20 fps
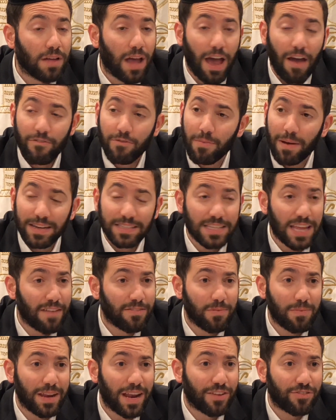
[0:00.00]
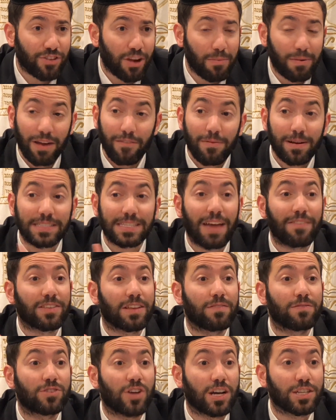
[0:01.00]
Everybody's going to have to meet Hashem and everybody's going to
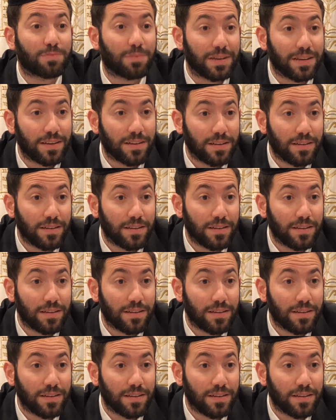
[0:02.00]
have to give judgment.